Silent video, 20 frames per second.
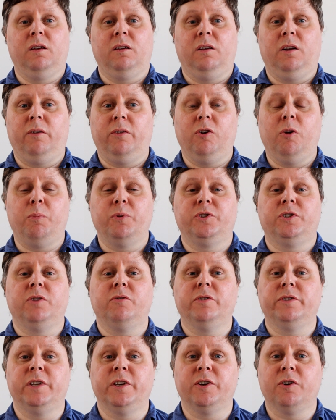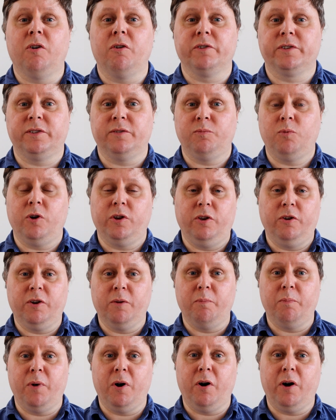the opportunity costs of what you
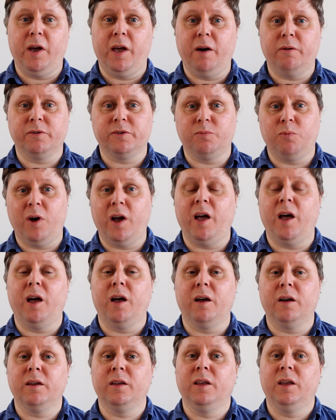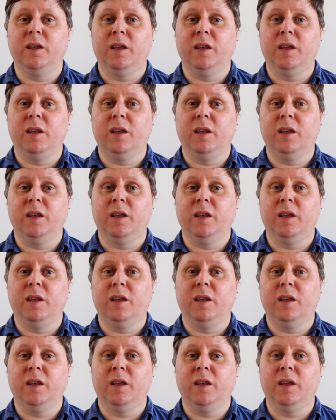can buy elsewhere.